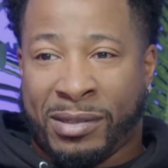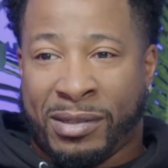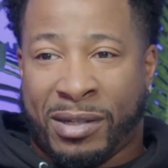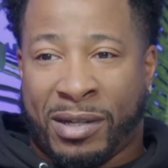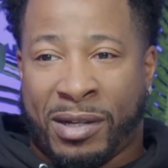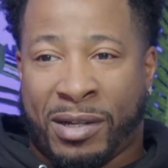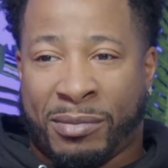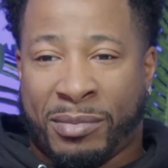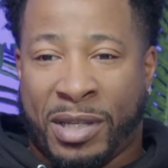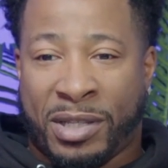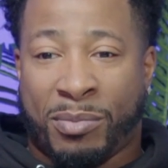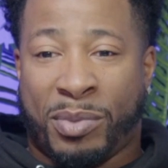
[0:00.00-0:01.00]
um,
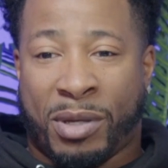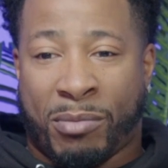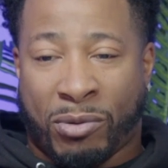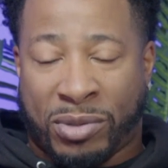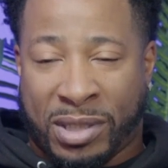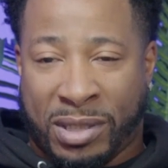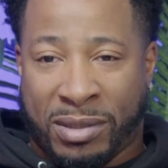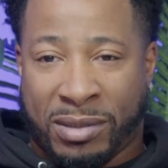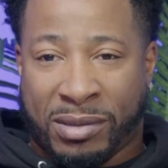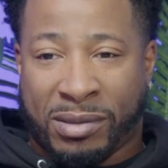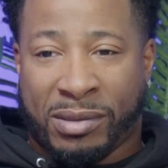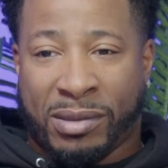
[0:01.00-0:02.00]
into BMOC,
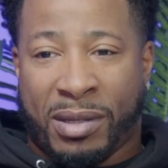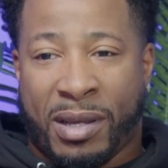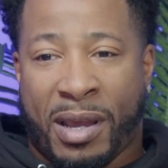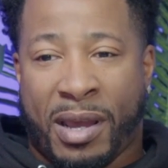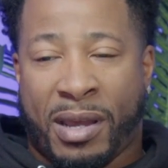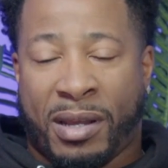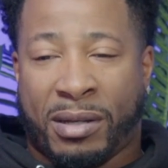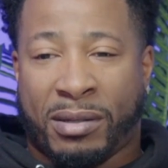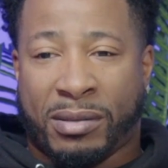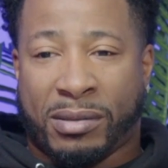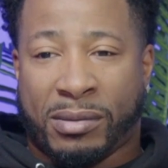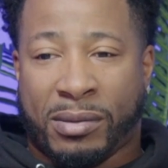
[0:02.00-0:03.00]
and
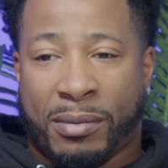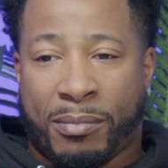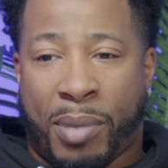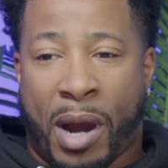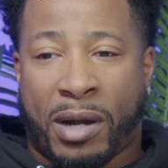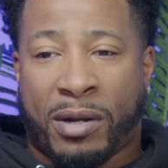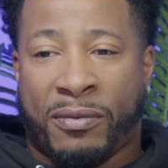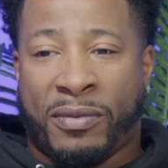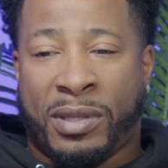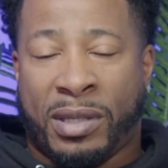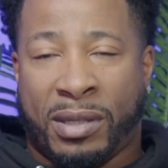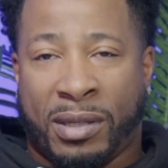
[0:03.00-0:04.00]
part of
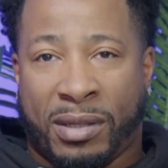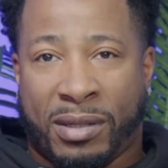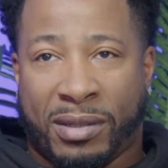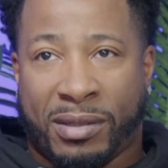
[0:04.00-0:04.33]
the